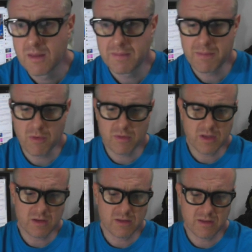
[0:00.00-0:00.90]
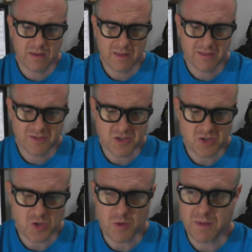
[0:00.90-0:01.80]
People, you know, just
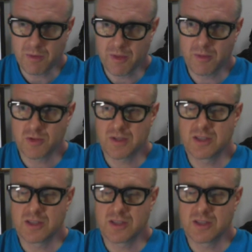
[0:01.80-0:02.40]
to show people the most